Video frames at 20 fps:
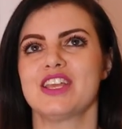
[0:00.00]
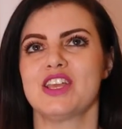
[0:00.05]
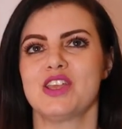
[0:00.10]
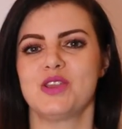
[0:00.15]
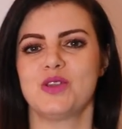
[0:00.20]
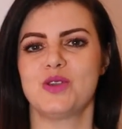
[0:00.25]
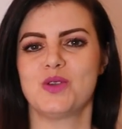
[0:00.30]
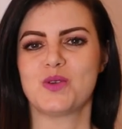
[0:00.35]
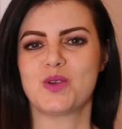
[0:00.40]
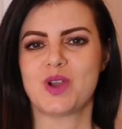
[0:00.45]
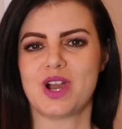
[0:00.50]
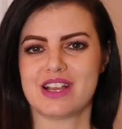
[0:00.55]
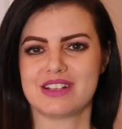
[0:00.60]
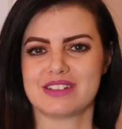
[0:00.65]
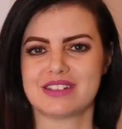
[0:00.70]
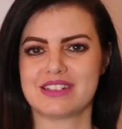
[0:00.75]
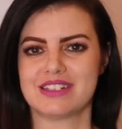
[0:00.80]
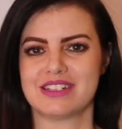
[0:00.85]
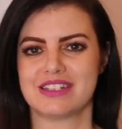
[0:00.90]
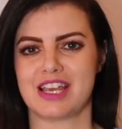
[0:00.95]
you
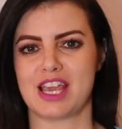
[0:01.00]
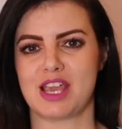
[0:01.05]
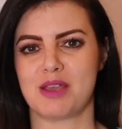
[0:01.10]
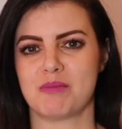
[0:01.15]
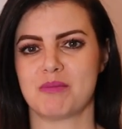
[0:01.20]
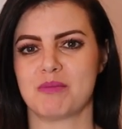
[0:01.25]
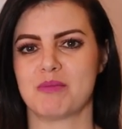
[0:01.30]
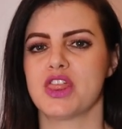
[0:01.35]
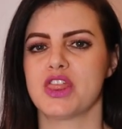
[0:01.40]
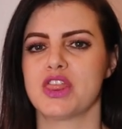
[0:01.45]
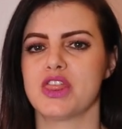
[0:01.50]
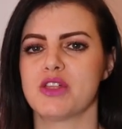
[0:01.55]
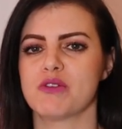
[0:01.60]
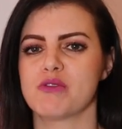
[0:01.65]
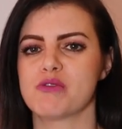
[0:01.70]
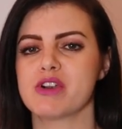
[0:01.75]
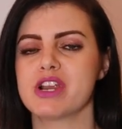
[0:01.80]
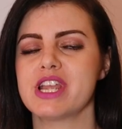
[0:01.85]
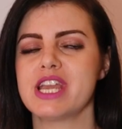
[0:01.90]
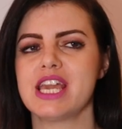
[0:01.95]
guys to name
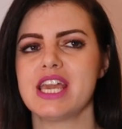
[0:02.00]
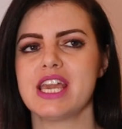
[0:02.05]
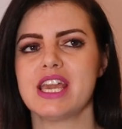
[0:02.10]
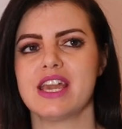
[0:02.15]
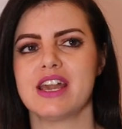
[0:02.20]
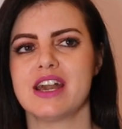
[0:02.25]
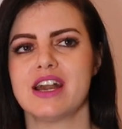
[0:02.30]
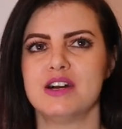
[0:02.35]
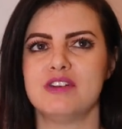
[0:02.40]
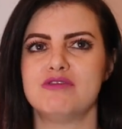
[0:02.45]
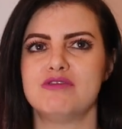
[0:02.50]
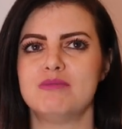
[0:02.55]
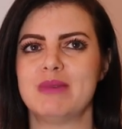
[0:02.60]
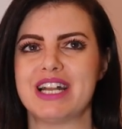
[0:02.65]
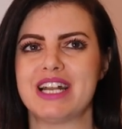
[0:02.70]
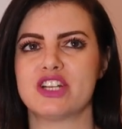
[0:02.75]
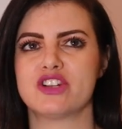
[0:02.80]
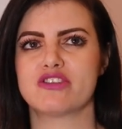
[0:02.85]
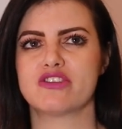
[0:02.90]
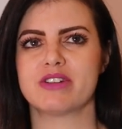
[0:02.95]
3 of
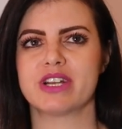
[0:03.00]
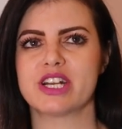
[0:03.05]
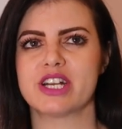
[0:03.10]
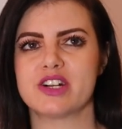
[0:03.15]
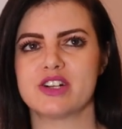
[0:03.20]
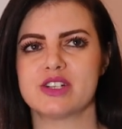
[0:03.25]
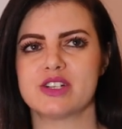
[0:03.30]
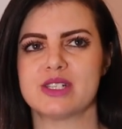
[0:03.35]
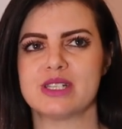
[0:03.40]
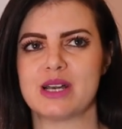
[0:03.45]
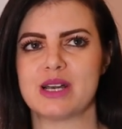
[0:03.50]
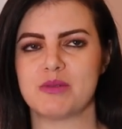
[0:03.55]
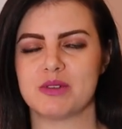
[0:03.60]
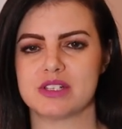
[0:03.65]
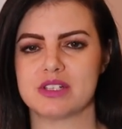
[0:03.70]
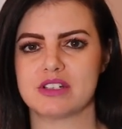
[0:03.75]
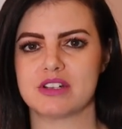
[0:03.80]
my triggers that will